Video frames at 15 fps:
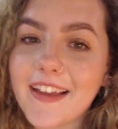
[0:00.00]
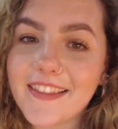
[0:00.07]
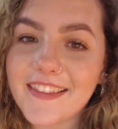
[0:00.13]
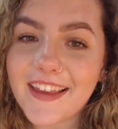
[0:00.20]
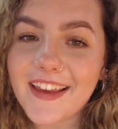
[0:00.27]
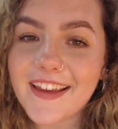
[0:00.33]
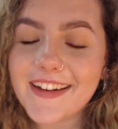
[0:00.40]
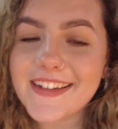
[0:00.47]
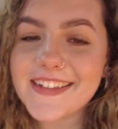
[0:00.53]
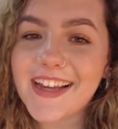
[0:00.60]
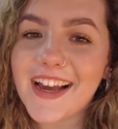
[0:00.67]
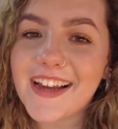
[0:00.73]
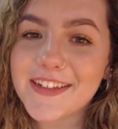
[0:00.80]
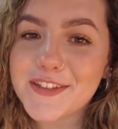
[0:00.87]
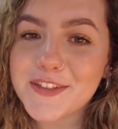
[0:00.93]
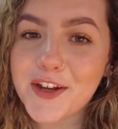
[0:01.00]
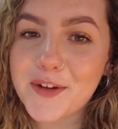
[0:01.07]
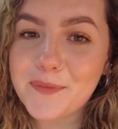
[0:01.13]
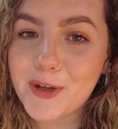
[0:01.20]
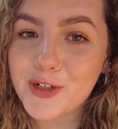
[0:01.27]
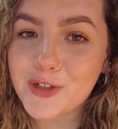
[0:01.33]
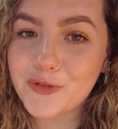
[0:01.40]
And then Dad is
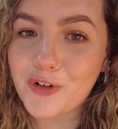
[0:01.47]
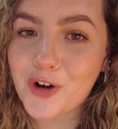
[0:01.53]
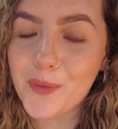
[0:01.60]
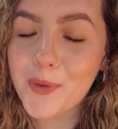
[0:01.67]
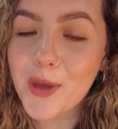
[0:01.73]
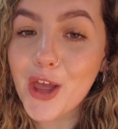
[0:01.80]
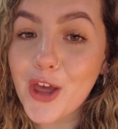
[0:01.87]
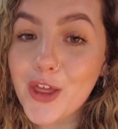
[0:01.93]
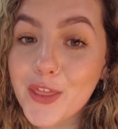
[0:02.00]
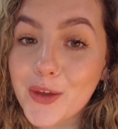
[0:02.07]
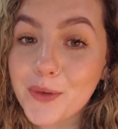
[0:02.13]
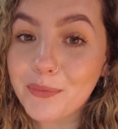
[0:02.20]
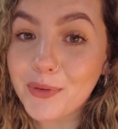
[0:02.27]
gonna measure up the